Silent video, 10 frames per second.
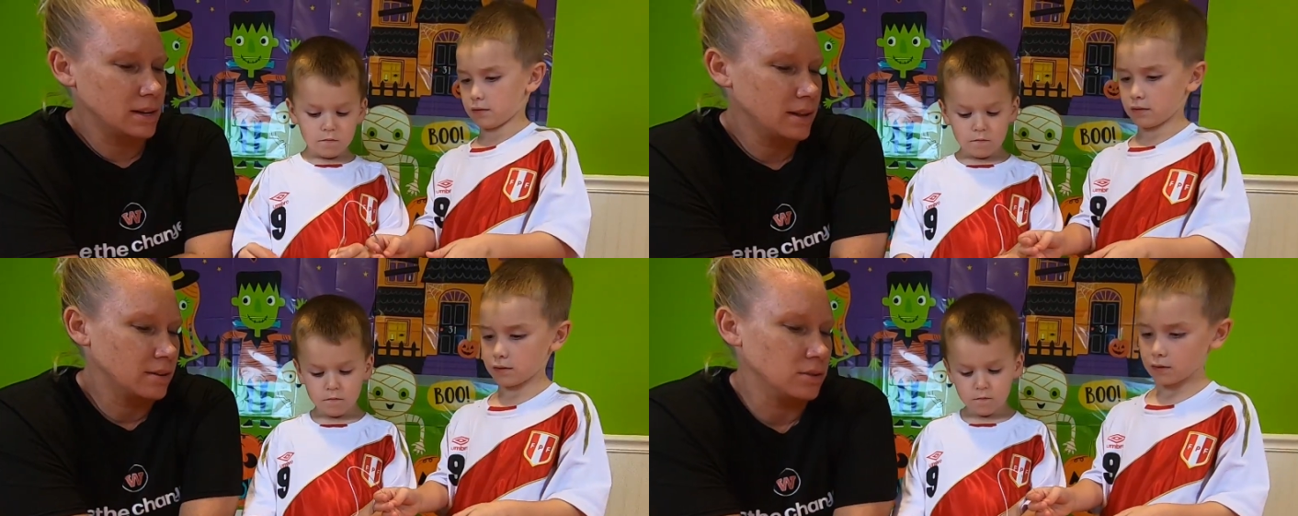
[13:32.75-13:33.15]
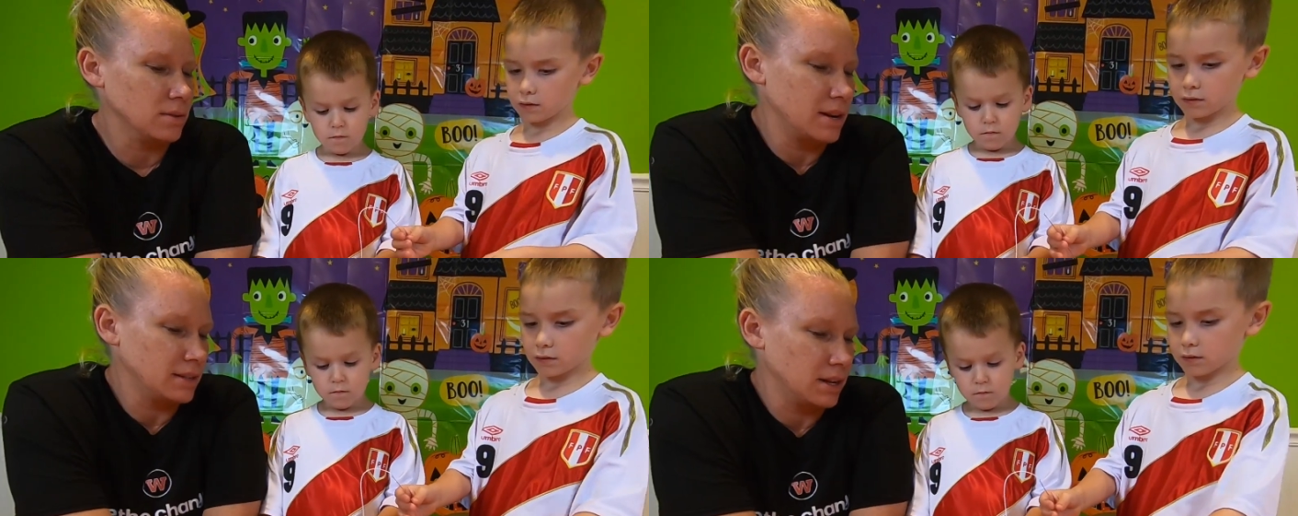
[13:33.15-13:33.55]
Speaker 1: it in there and
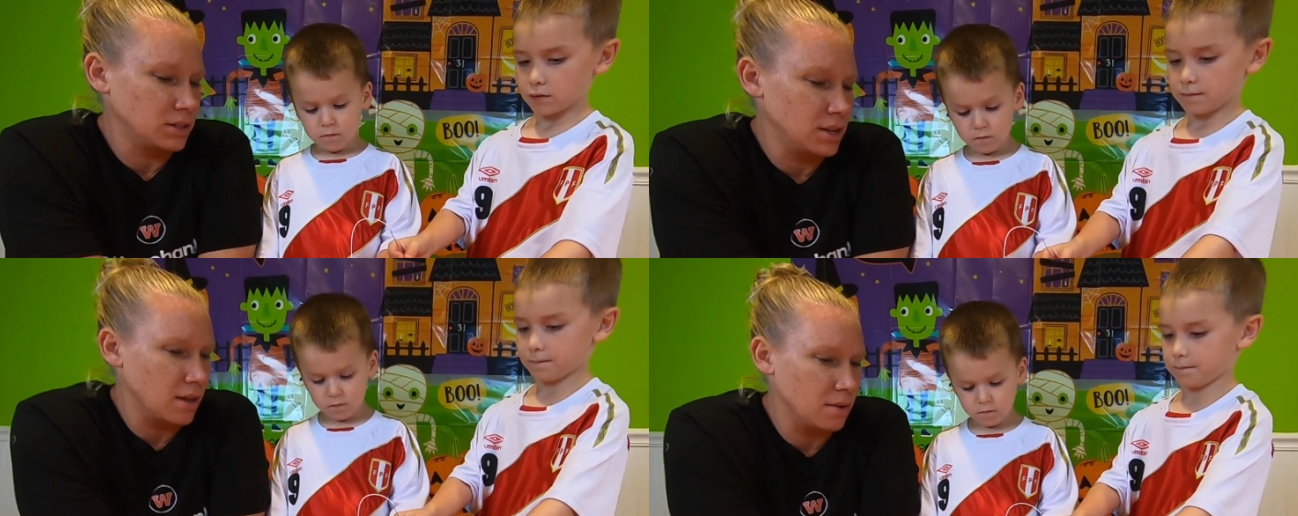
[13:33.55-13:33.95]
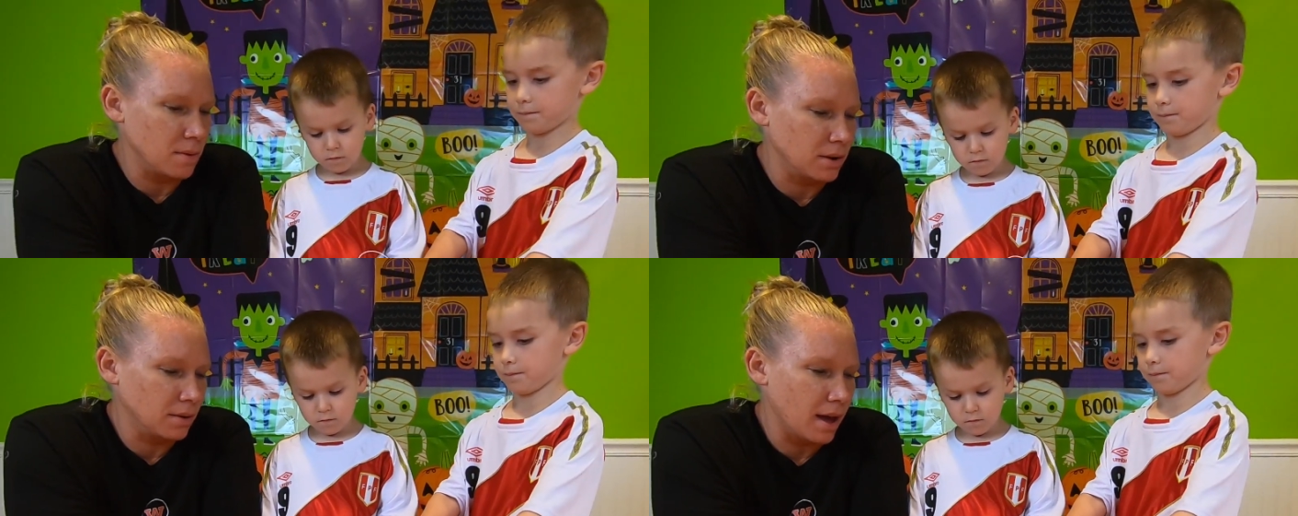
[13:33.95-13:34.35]
don't let it touch the other
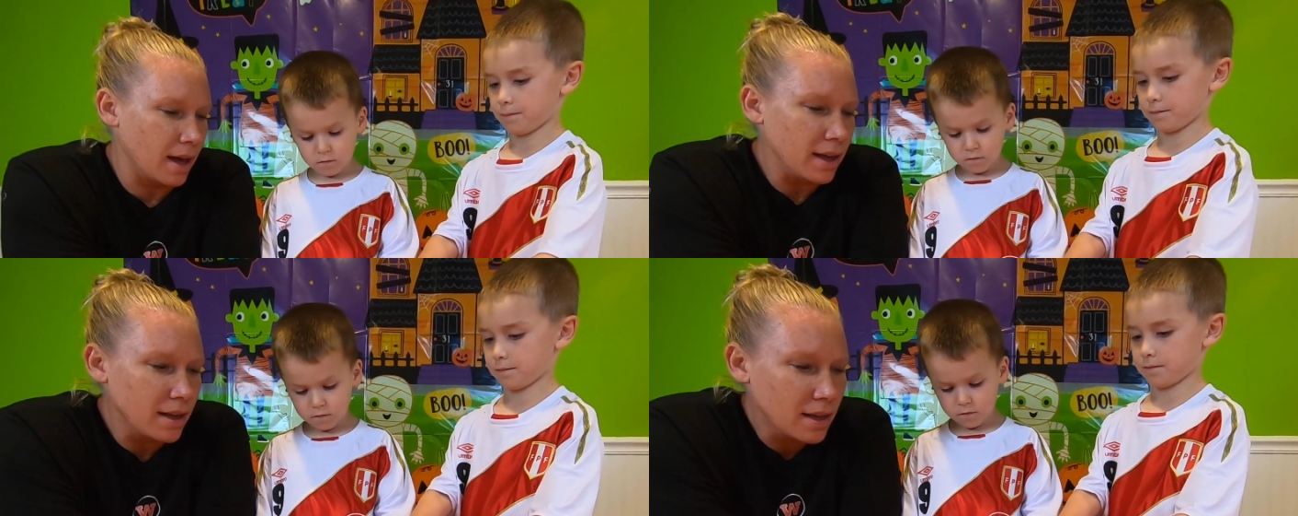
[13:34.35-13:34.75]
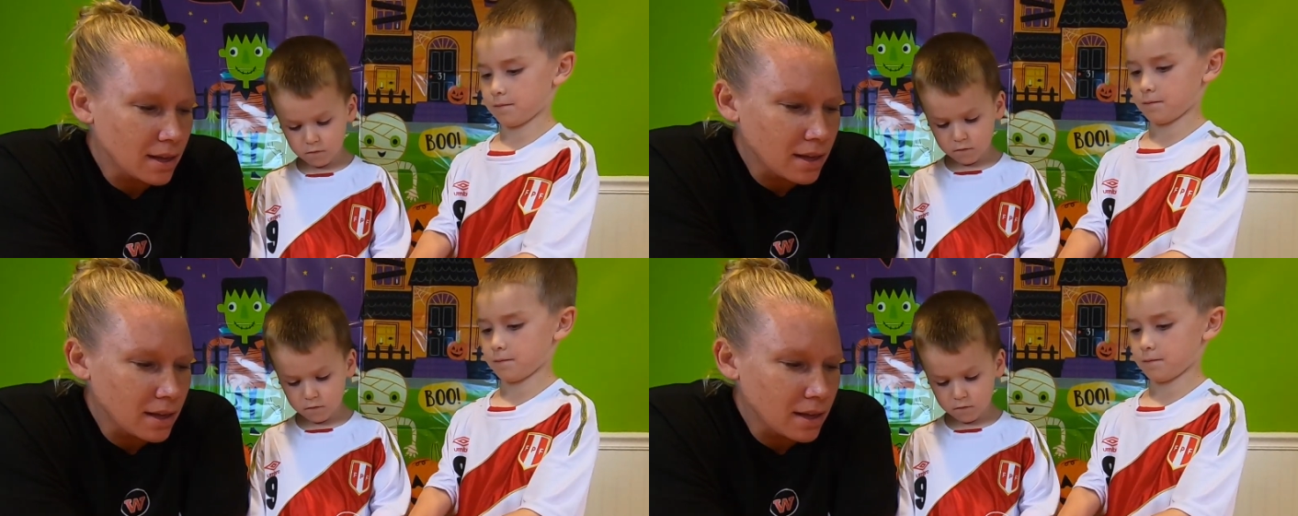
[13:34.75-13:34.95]
one, okay?